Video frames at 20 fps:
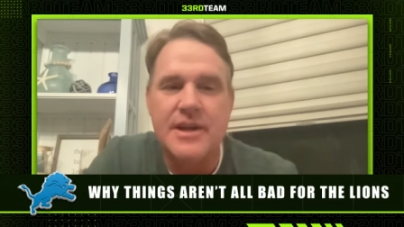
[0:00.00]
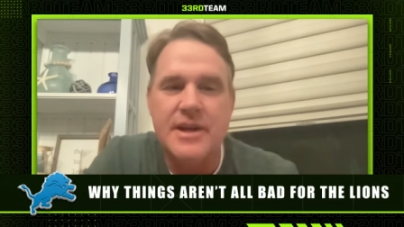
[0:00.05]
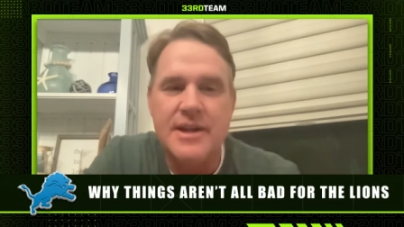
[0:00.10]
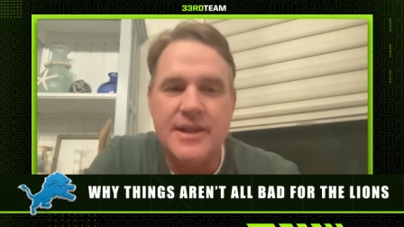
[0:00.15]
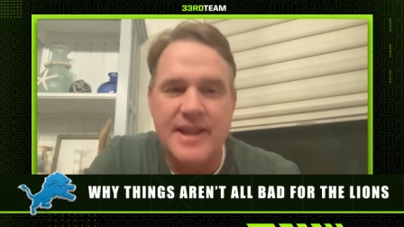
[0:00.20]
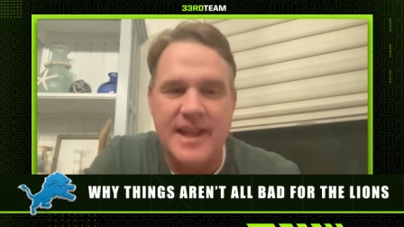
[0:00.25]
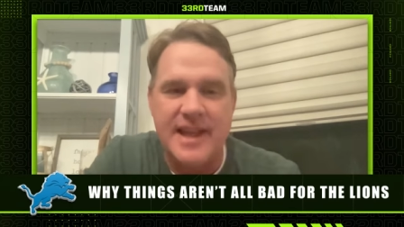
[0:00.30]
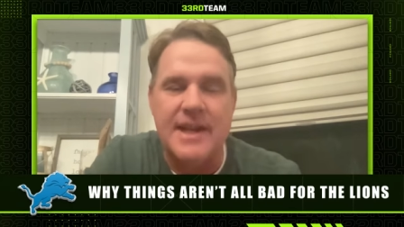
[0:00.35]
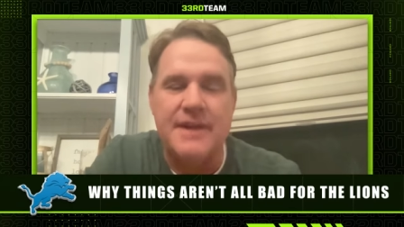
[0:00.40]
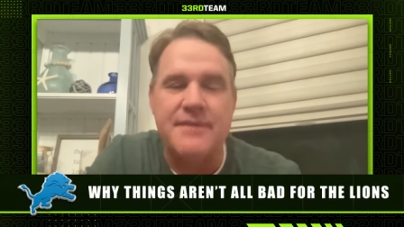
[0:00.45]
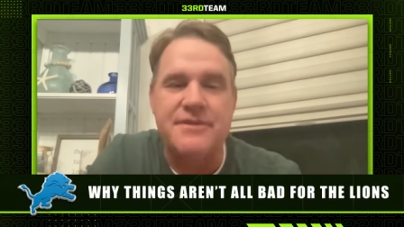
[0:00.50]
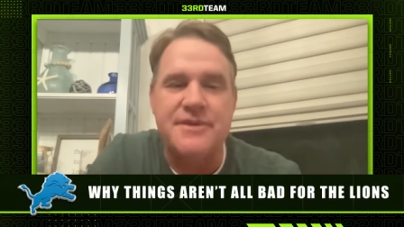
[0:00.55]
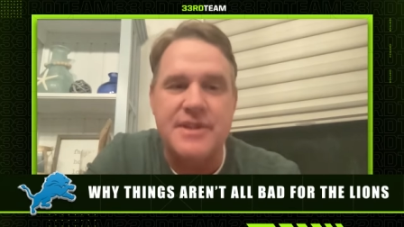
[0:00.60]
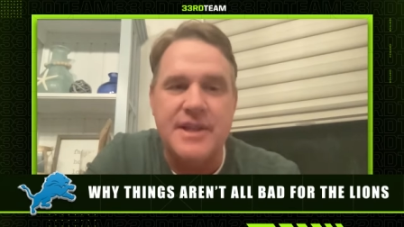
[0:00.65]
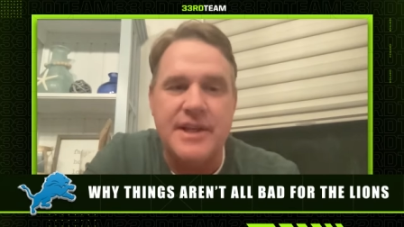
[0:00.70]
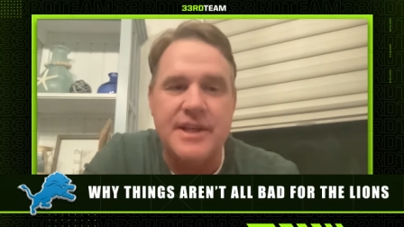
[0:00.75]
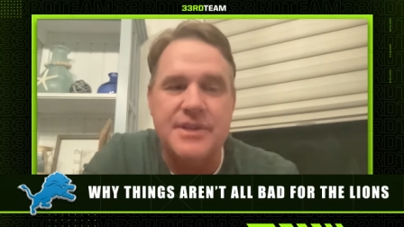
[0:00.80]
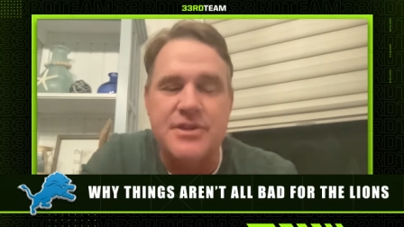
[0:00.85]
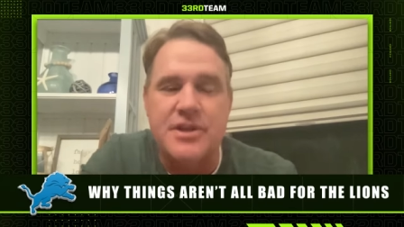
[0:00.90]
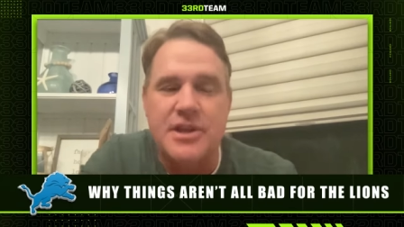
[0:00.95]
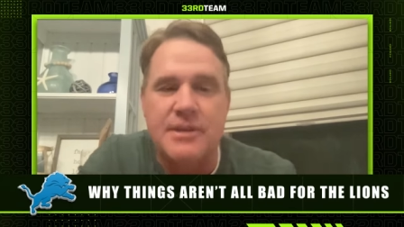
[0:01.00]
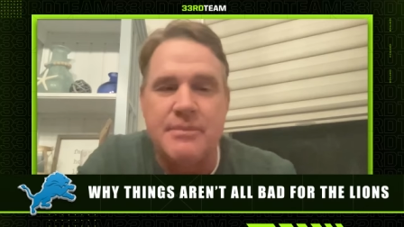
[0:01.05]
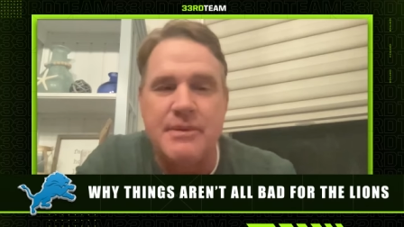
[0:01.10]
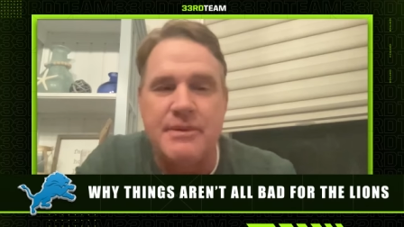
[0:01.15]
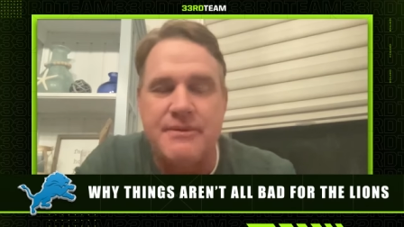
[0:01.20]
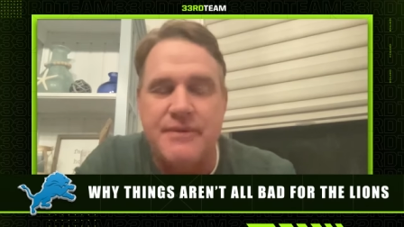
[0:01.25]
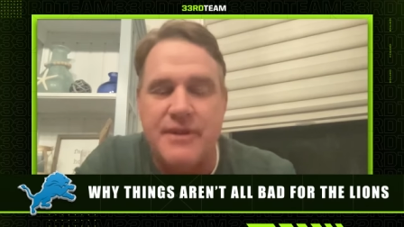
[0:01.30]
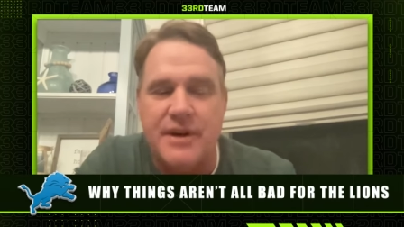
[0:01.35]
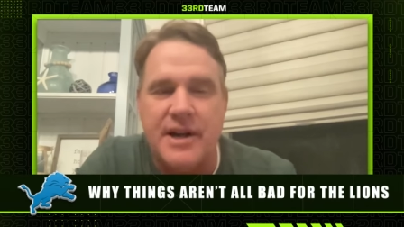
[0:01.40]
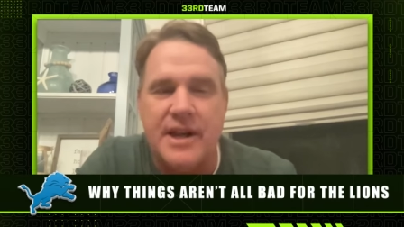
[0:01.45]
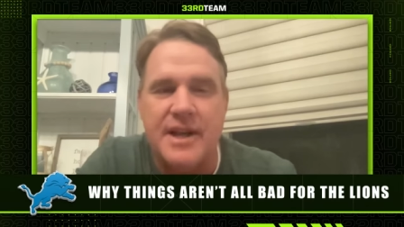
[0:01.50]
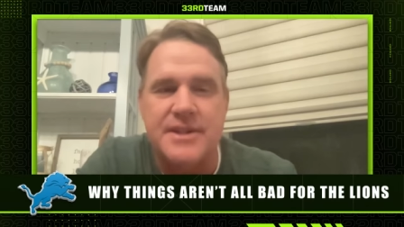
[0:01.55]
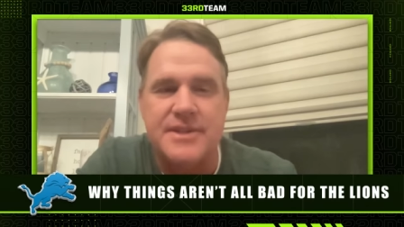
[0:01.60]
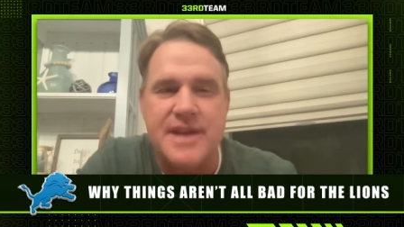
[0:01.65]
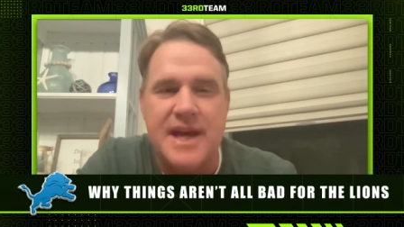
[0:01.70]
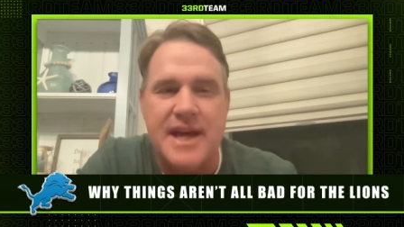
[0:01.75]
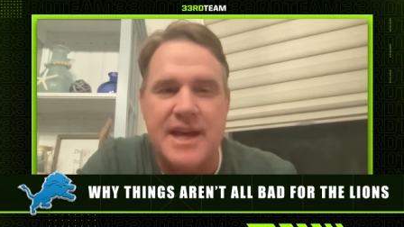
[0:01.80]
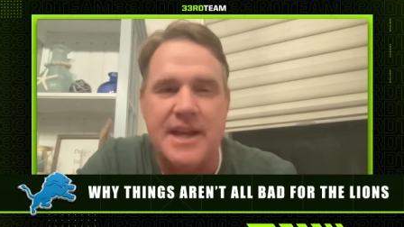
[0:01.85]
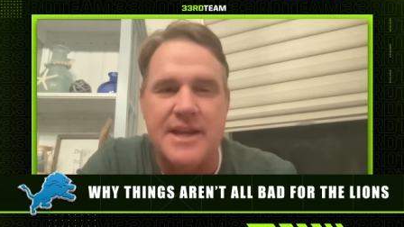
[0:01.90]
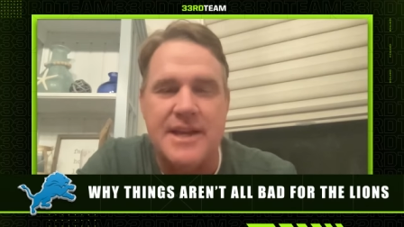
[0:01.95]
The N F C is going to be very
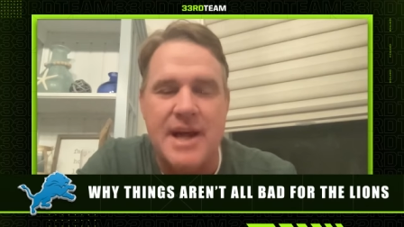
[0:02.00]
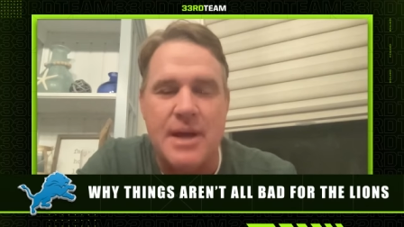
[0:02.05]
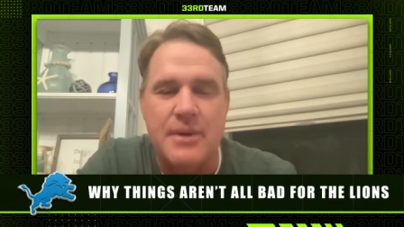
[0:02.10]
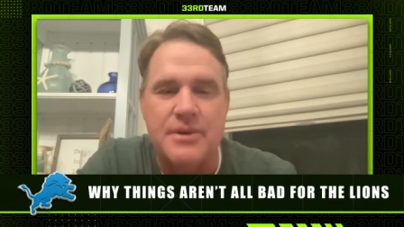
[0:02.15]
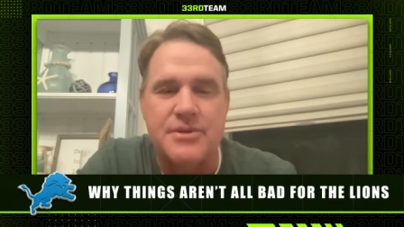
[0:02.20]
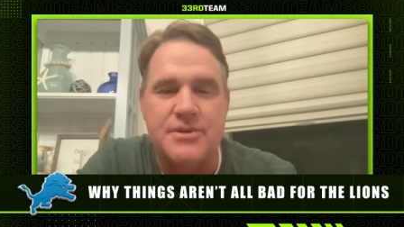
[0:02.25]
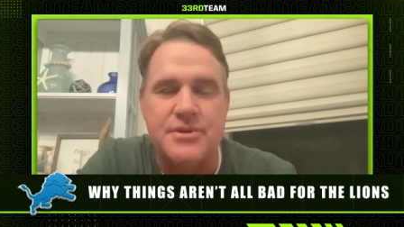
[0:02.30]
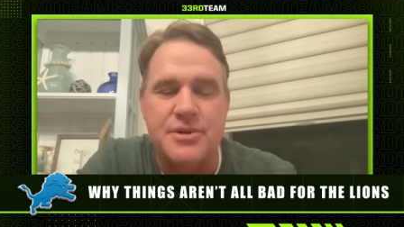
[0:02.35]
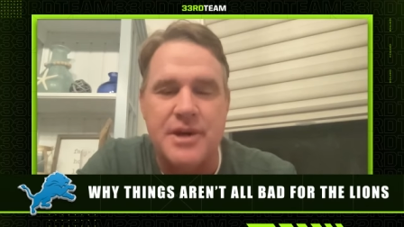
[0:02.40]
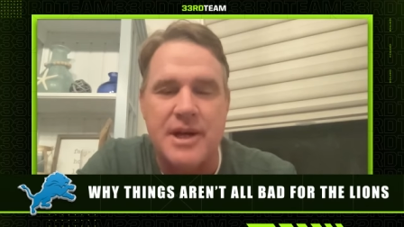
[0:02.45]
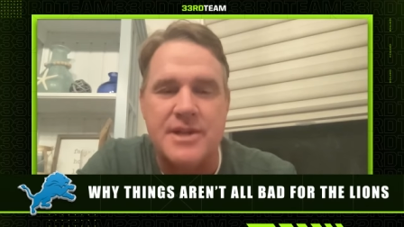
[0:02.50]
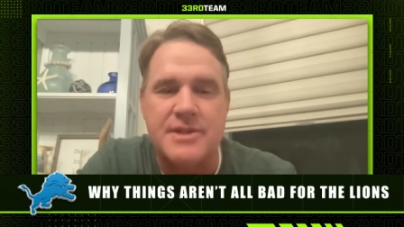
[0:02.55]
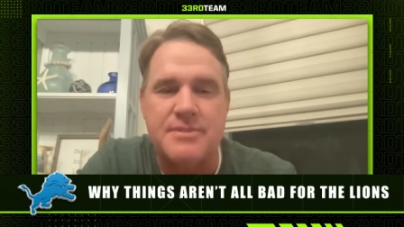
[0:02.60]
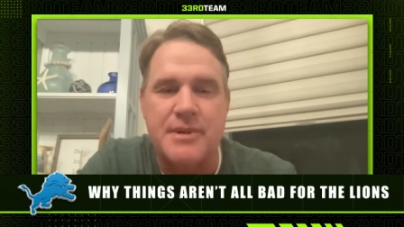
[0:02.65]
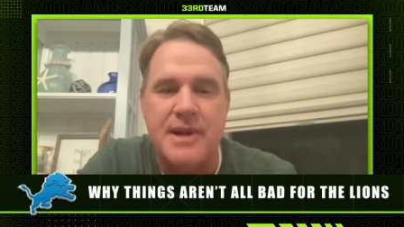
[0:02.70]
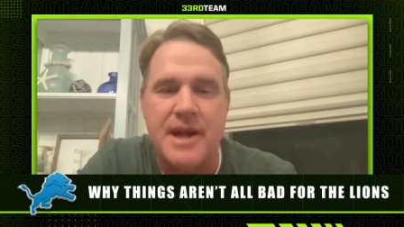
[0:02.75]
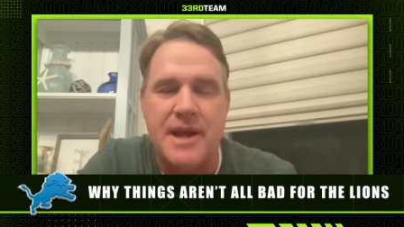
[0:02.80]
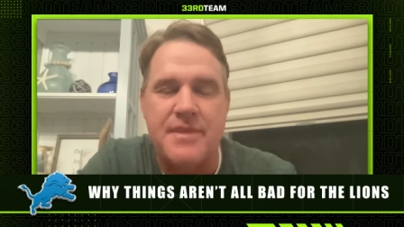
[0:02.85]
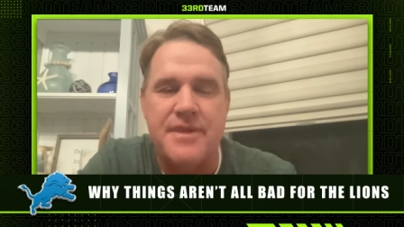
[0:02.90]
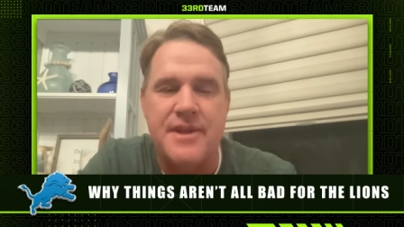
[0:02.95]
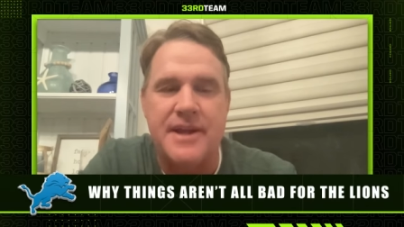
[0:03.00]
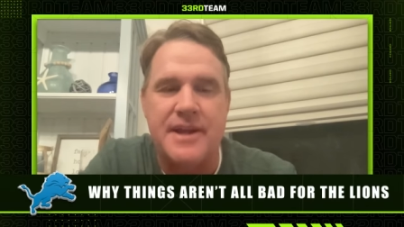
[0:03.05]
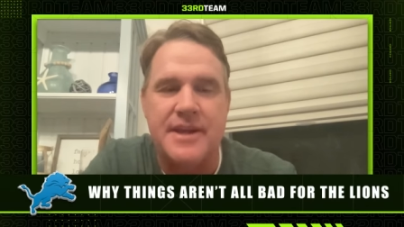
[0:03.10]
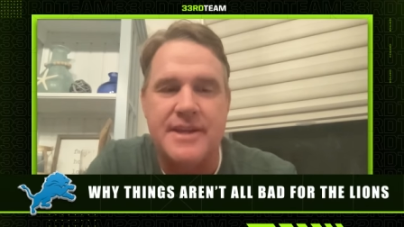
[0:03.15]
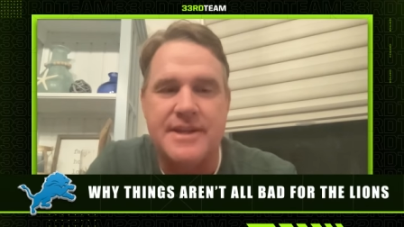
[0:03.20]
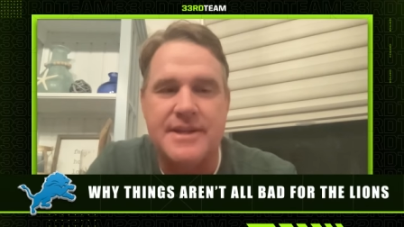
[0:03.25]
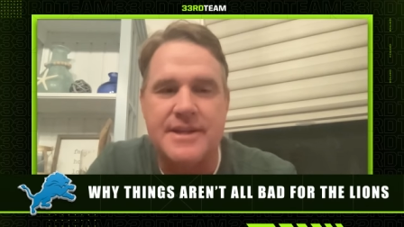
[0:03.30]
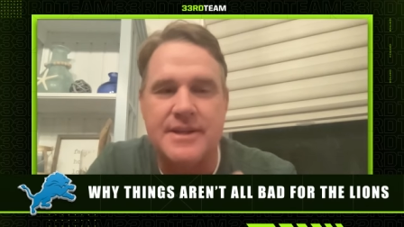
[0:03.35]
exciting down the stretch, but I think